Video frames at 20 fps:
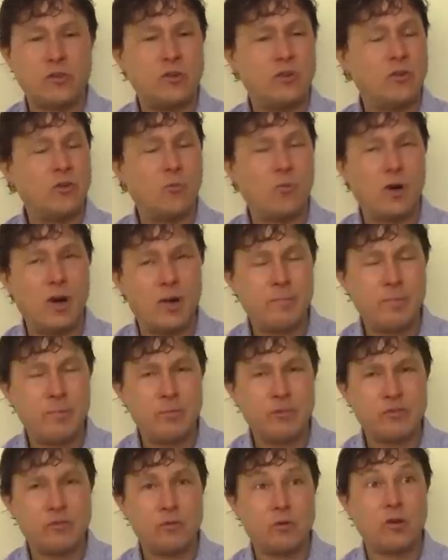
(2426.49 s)
I don't know why
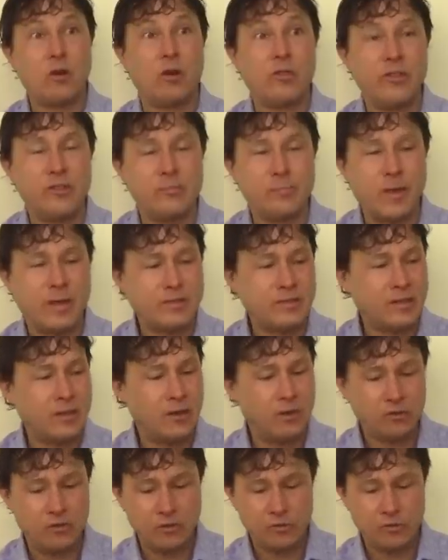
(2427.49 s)
people still call these masticating